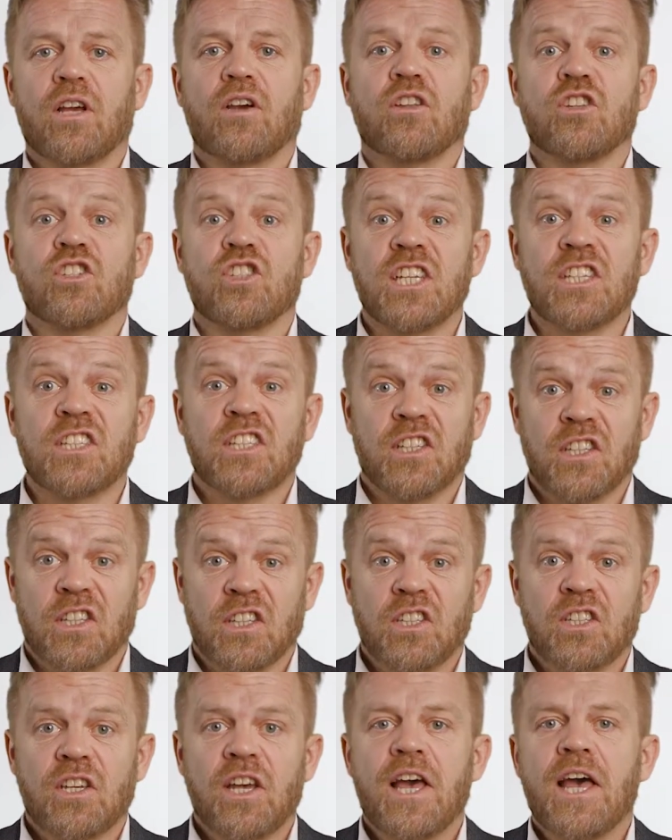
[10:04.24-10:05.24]

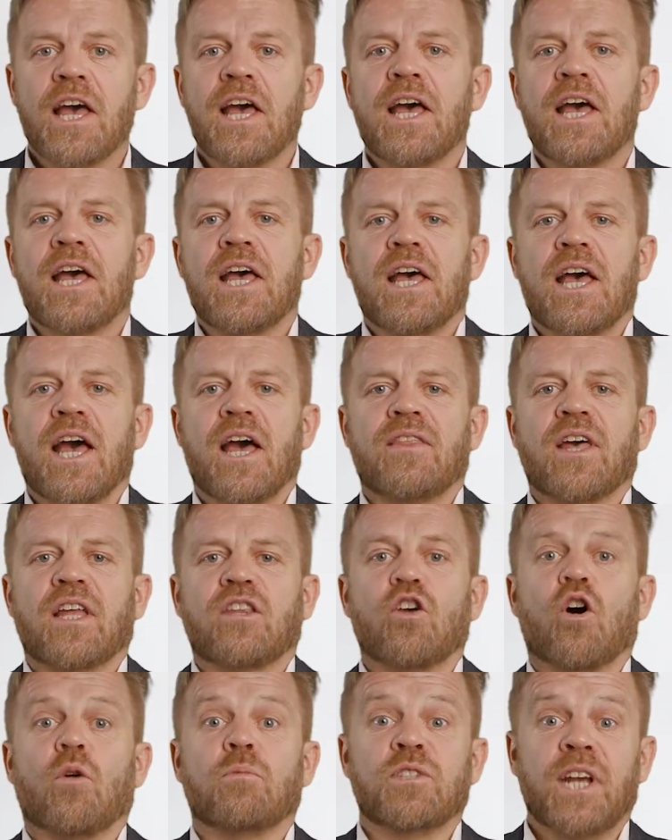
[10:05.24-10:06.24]
consistent, and
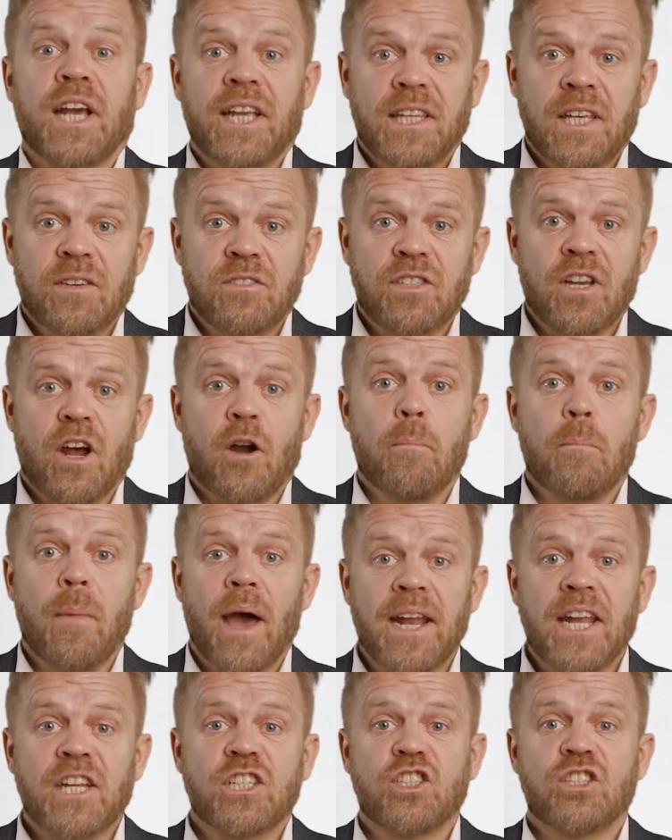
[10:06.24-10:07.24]
that objectives are
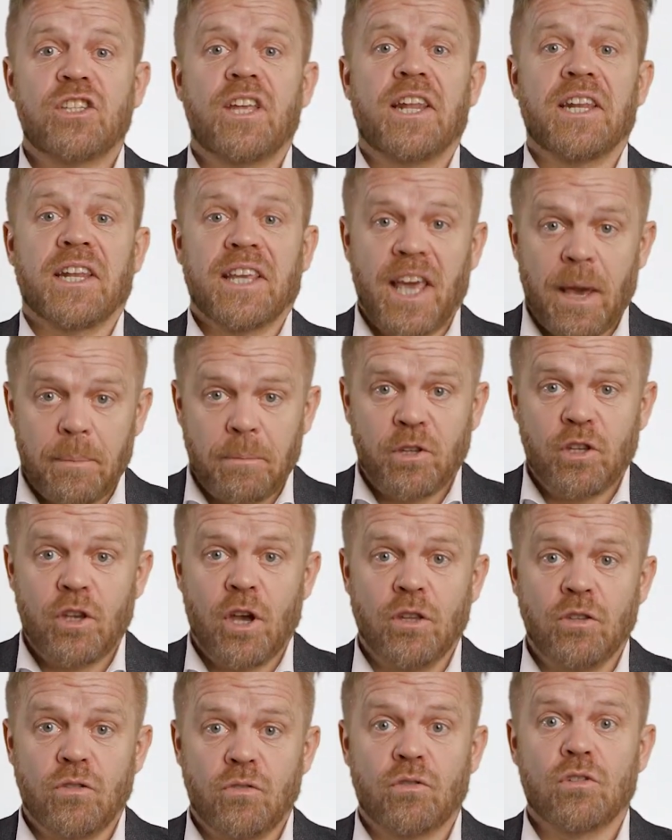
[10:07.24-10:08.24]
managed and kept
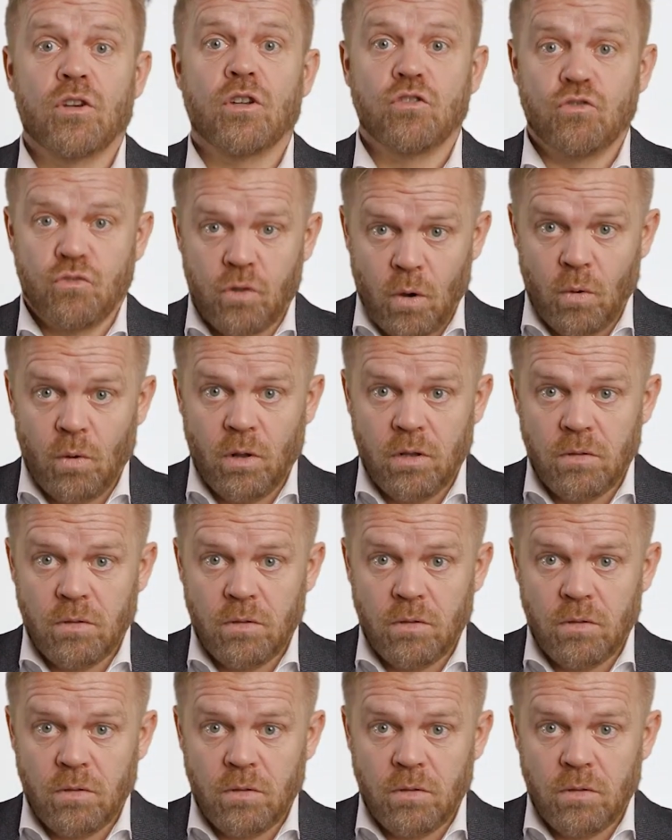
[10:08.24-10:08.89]
under control.